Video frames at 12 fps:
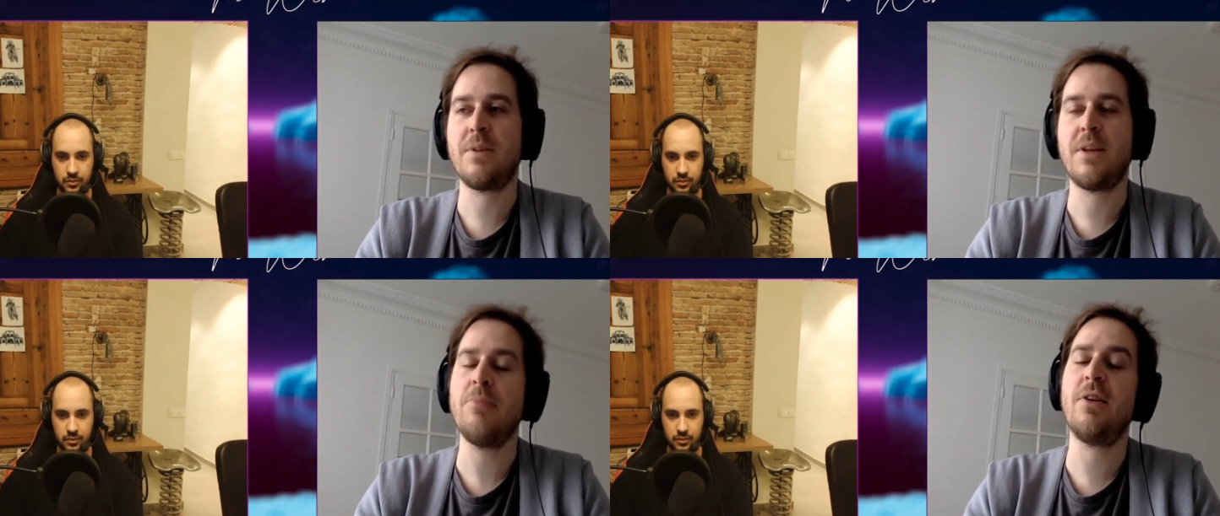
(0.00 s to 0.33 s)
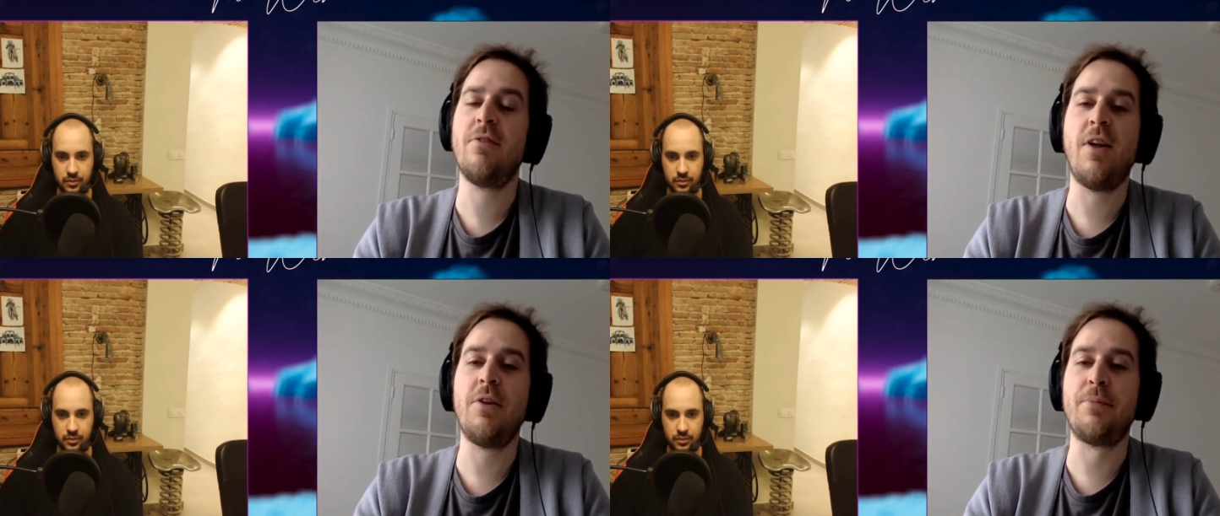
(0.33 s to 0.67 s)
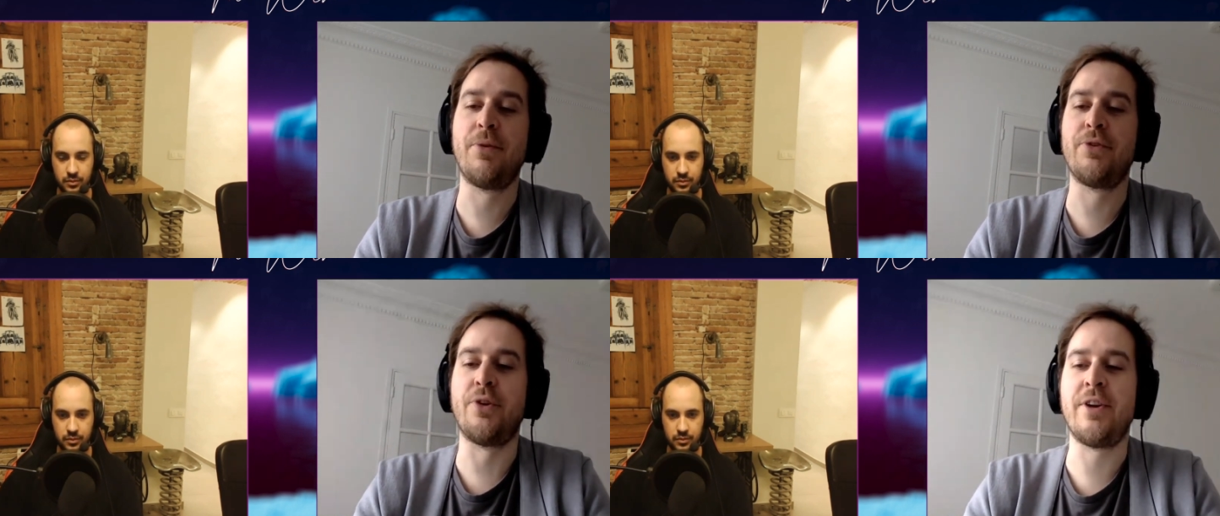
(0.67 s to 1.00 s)
Speaker 1: game
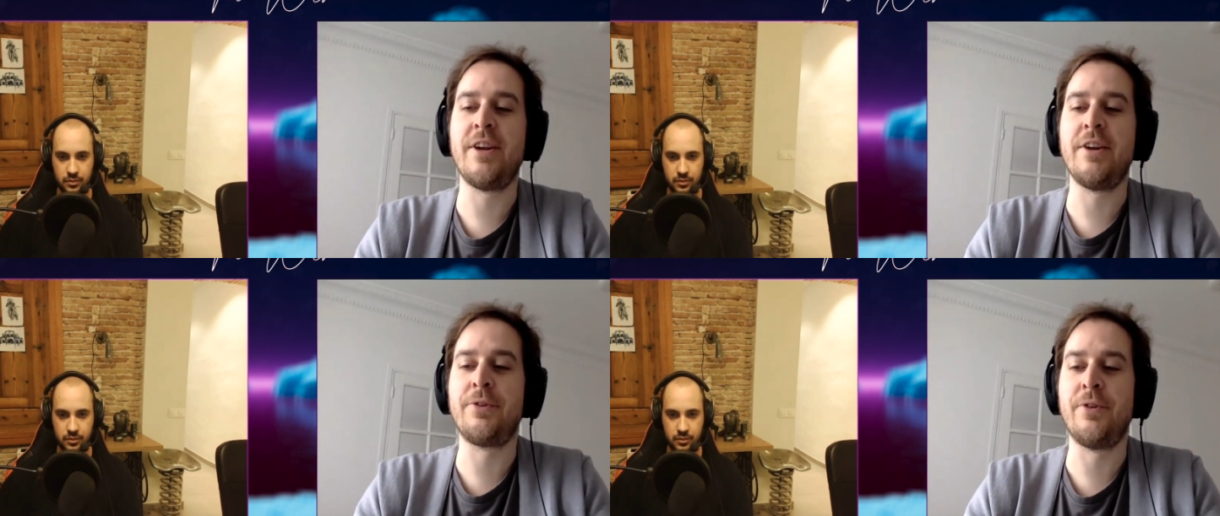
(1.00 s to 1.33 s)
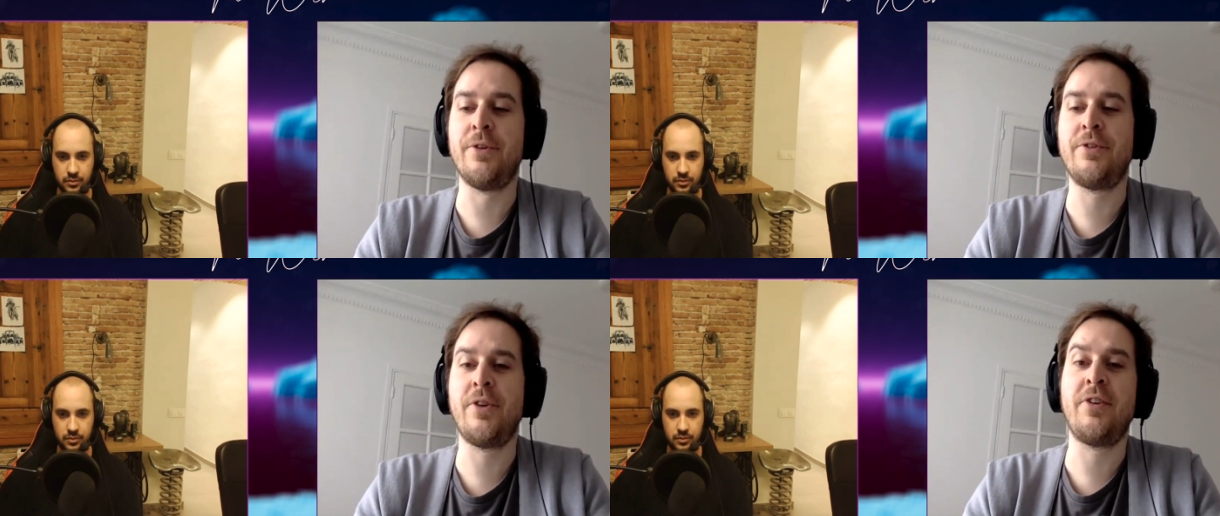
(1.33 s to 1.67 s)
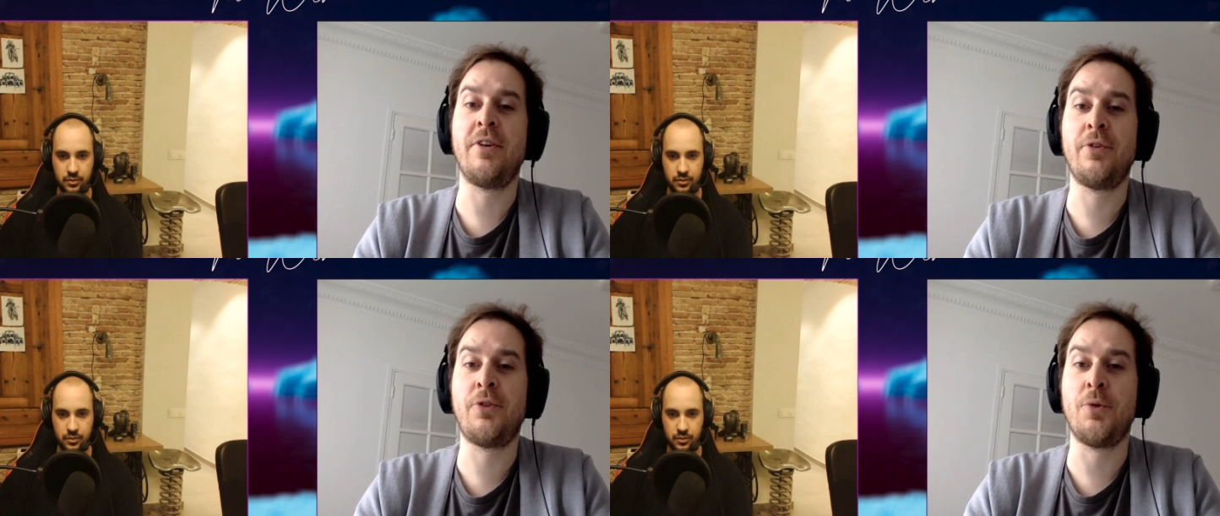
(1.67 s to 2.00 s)
developers are here to, to
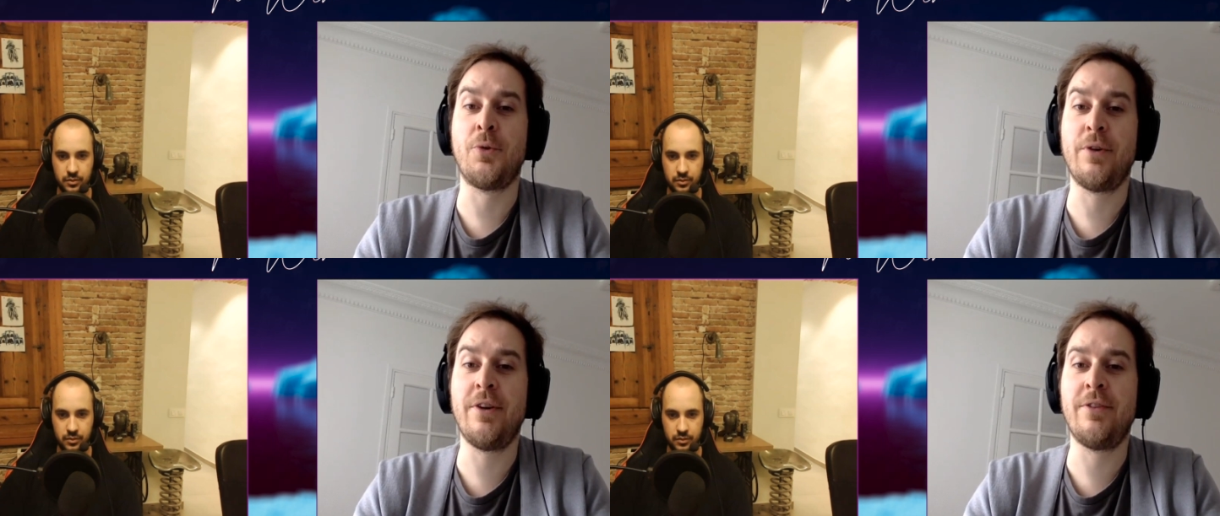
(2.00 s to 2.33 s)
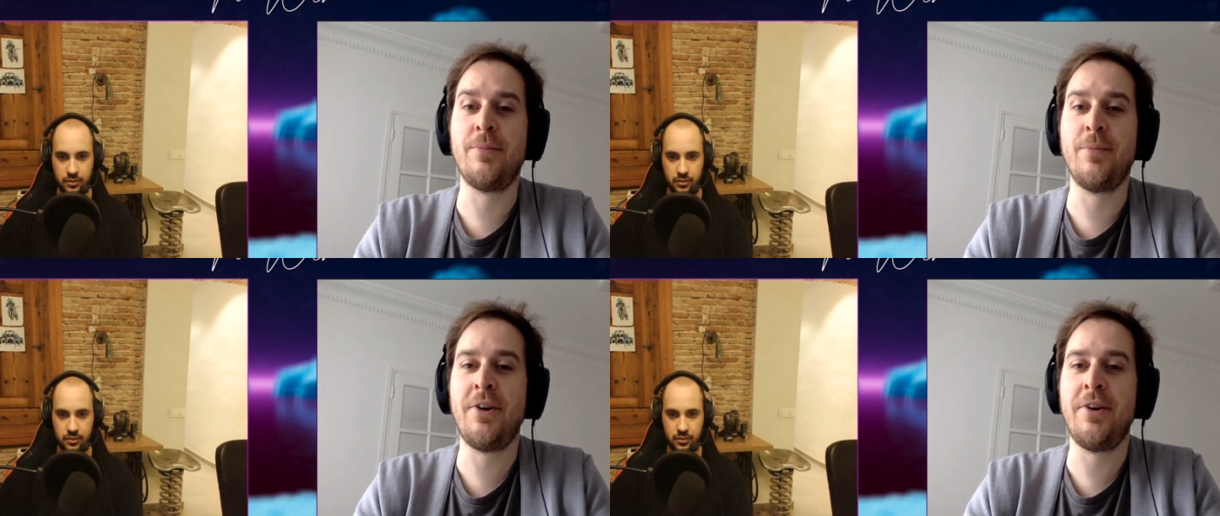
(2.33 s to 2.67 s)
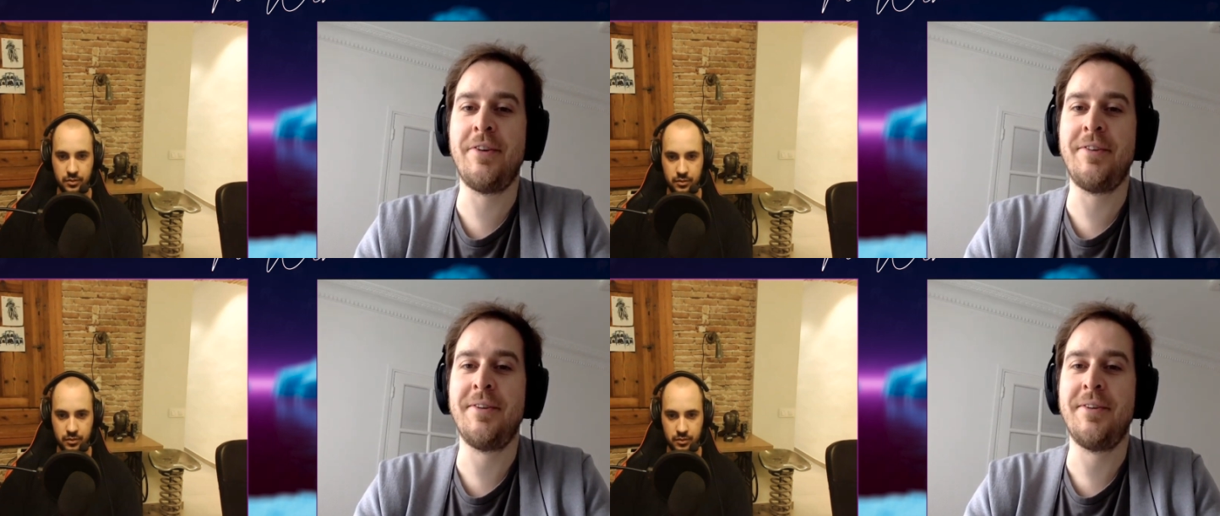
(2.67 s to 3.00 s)
tell stories,
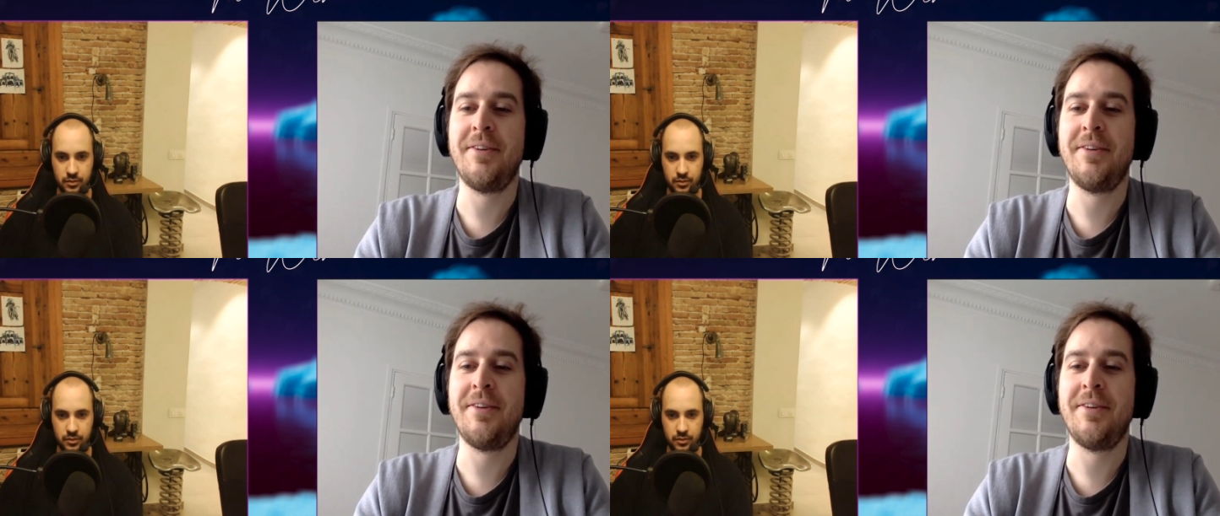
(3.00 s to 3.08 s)
but